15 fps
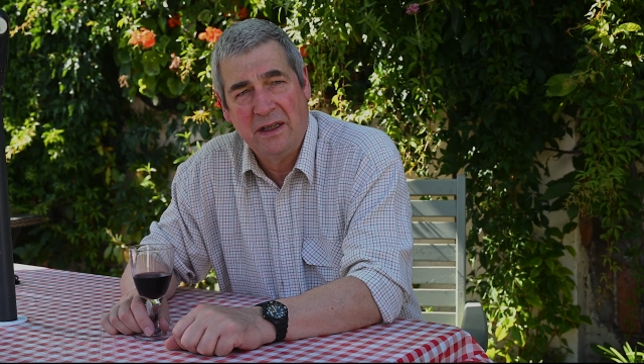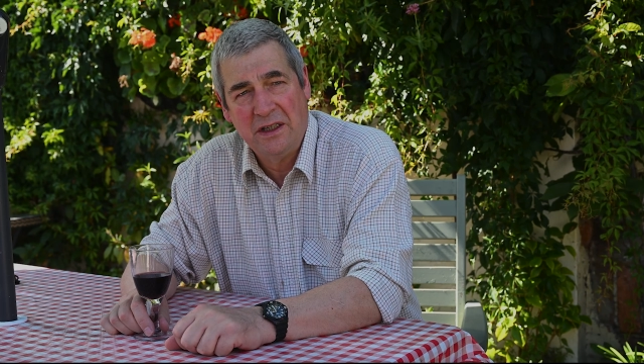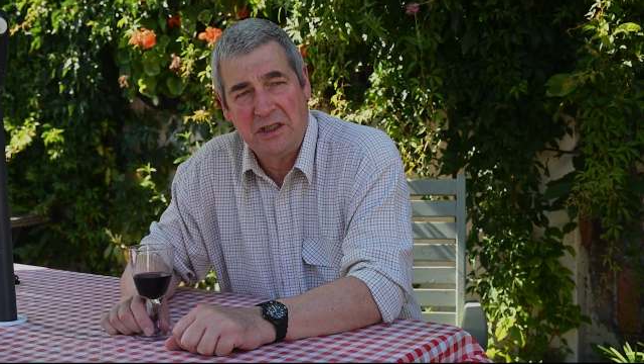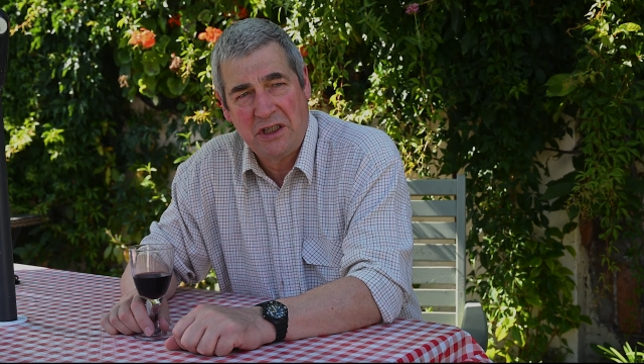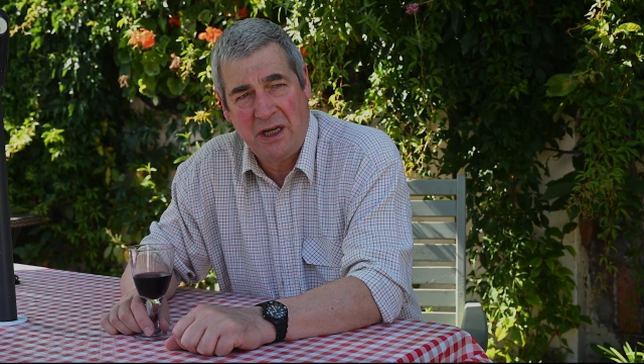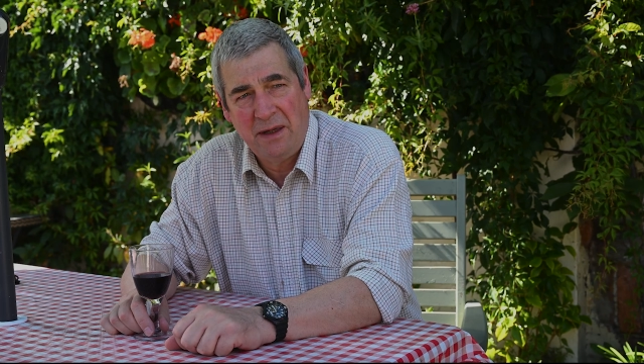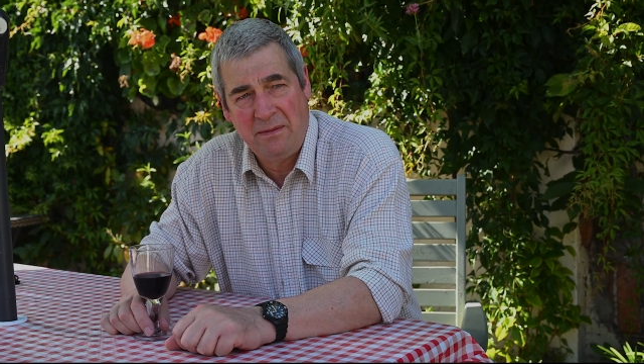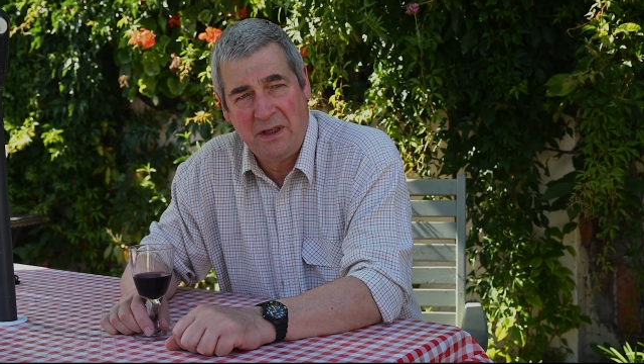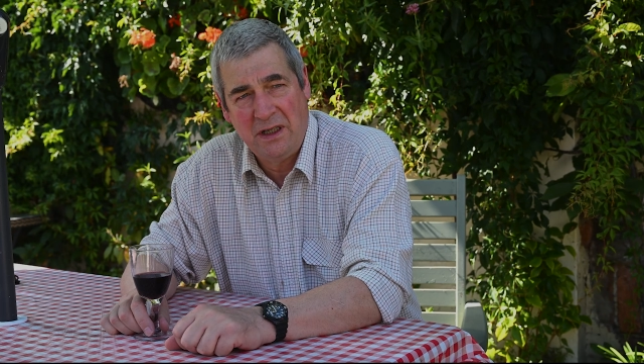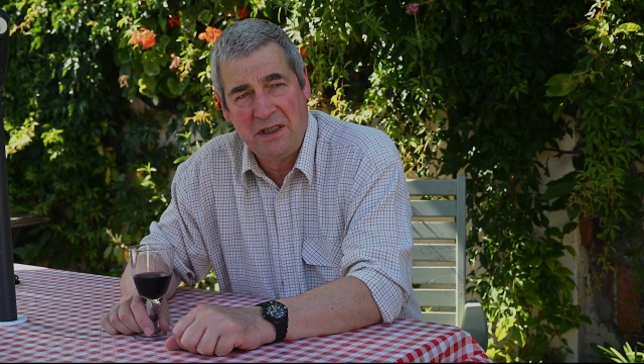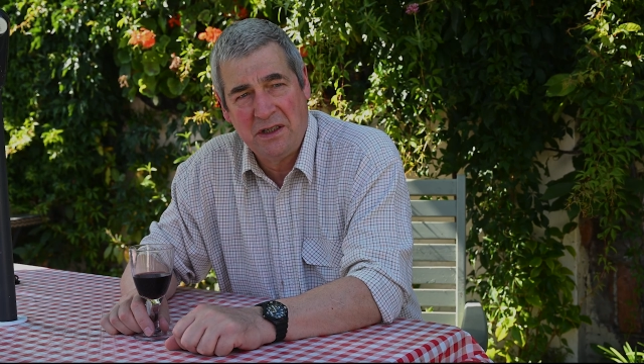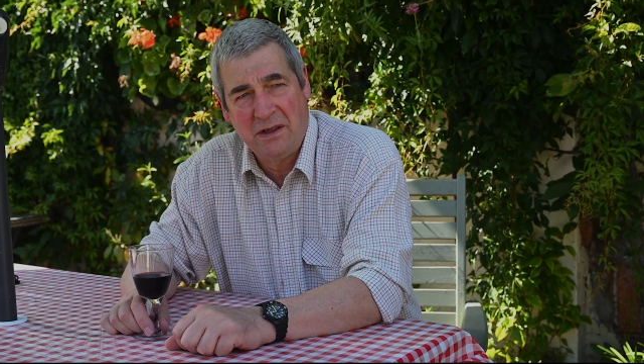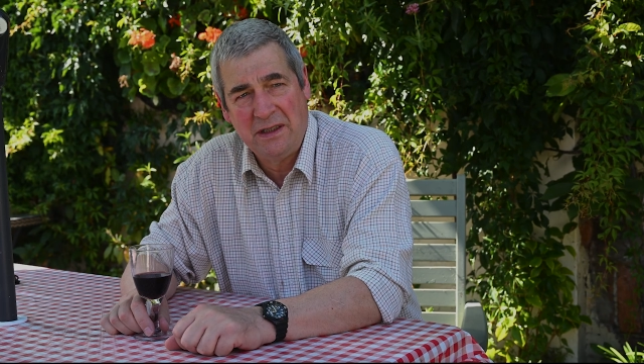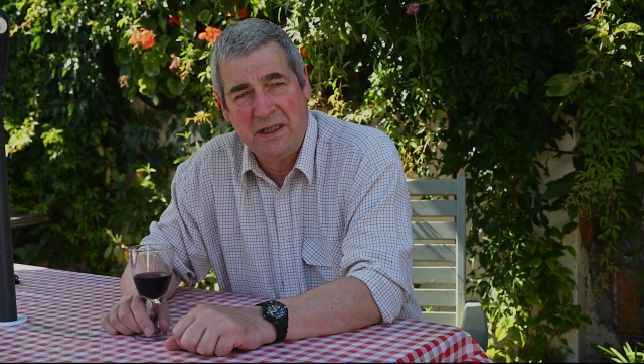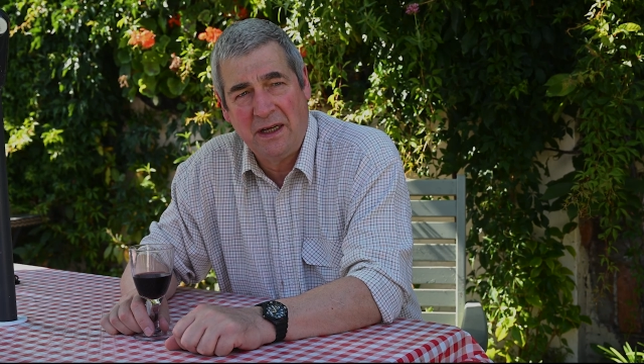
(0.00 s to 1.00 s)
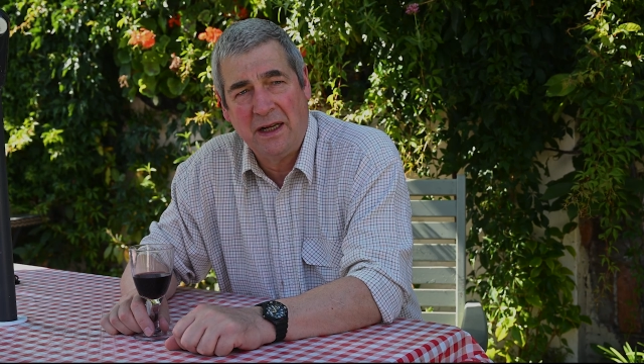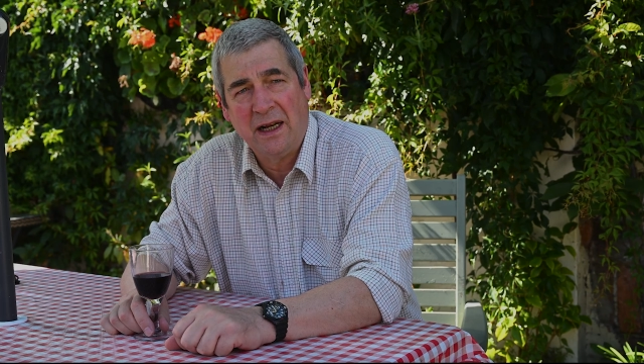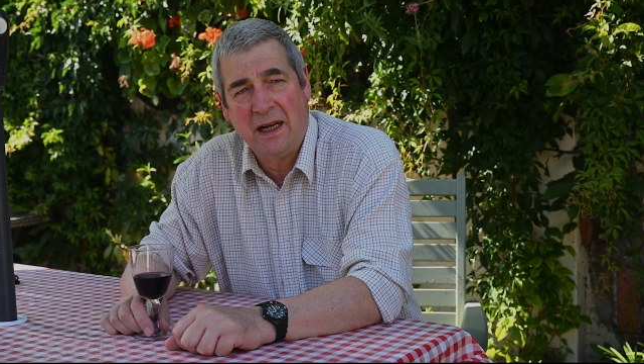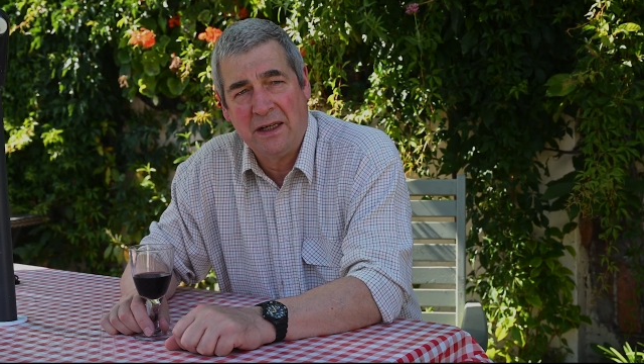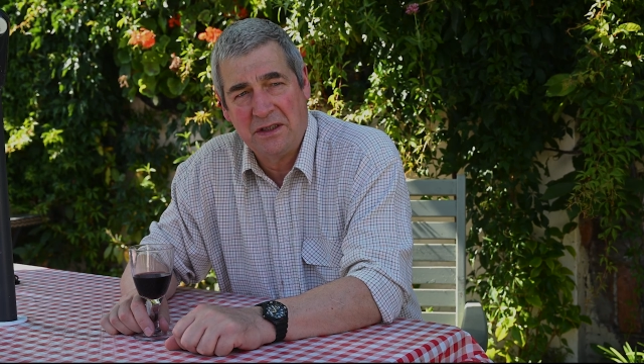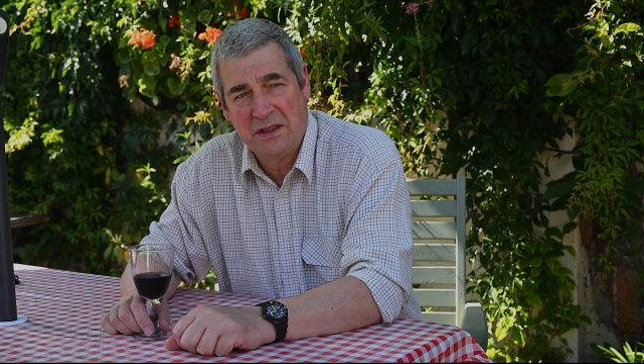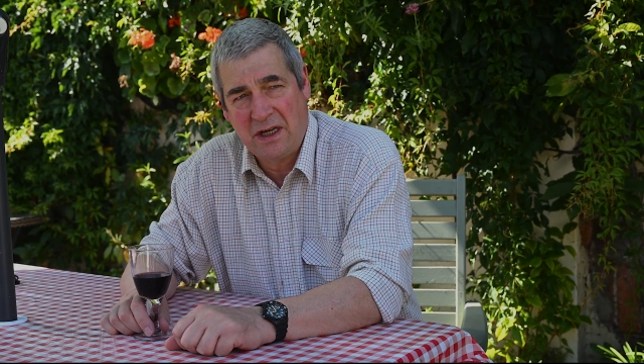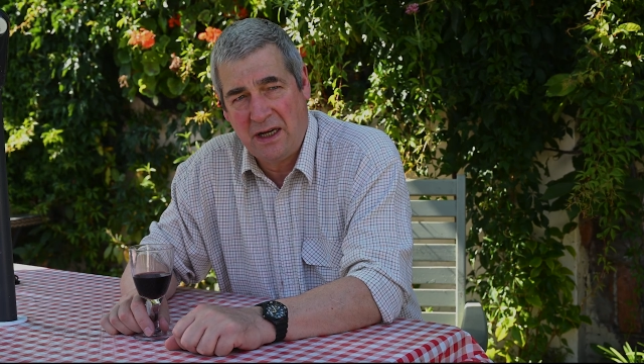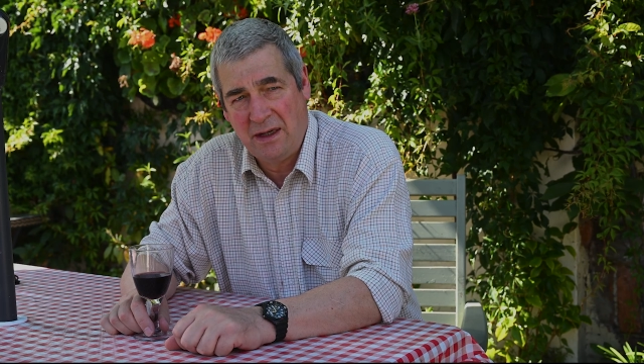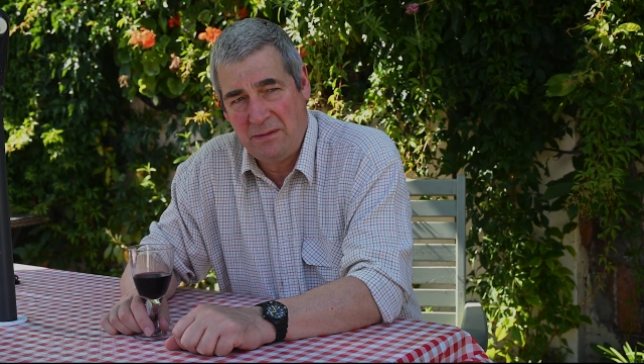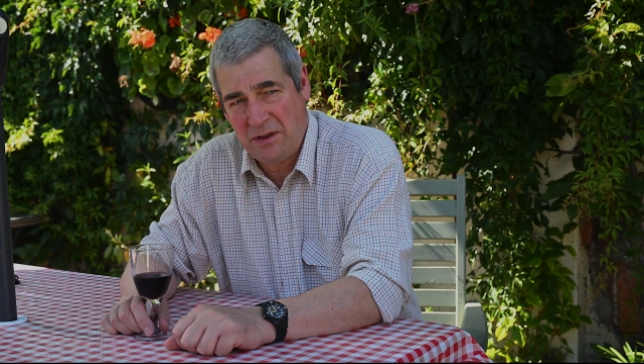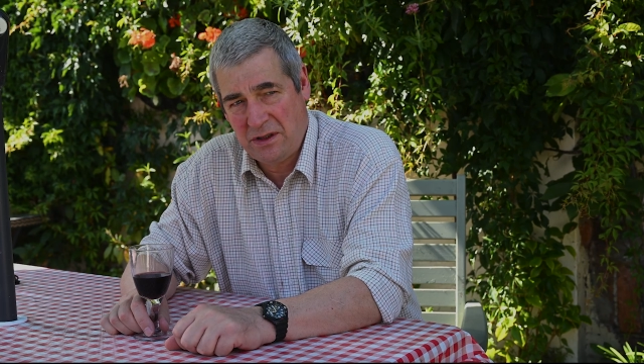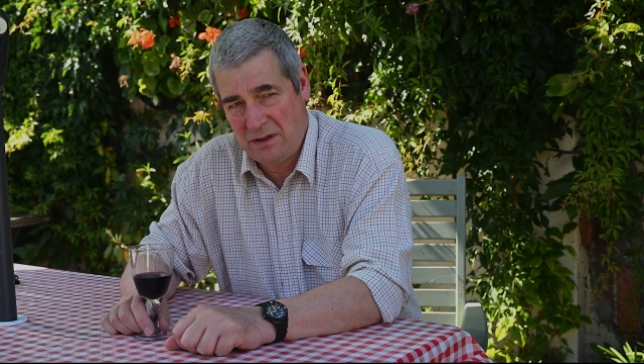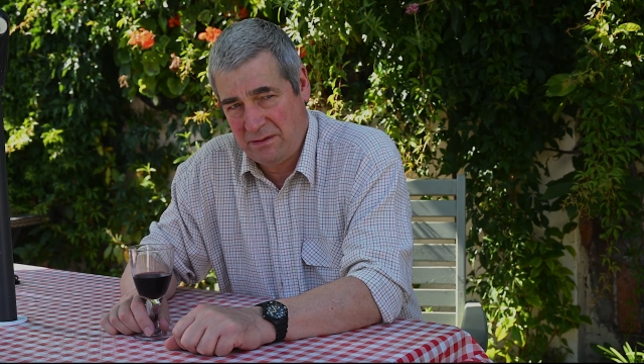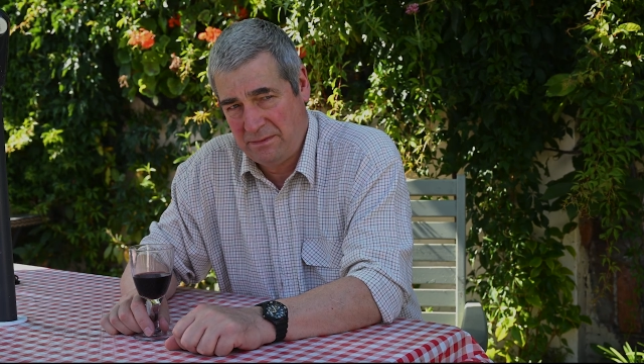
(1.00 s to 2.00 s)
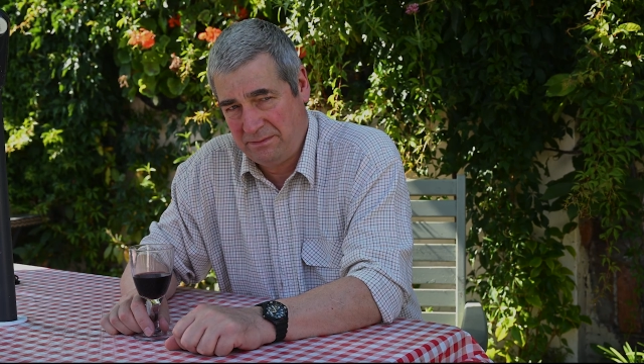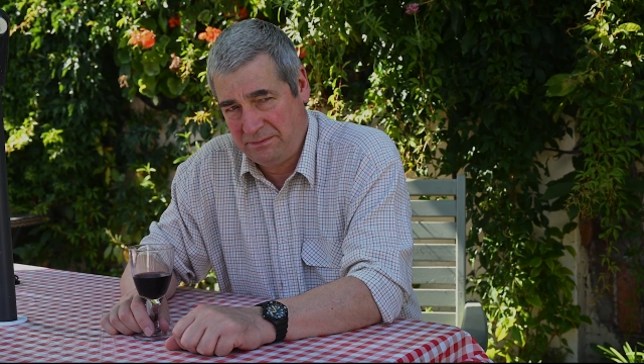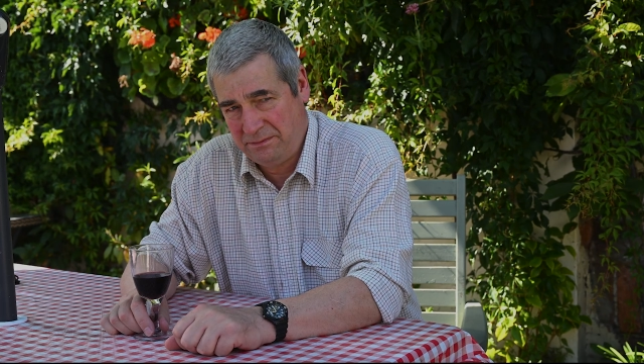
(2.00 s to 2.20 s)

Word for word: that shaped these idyllic landscapes.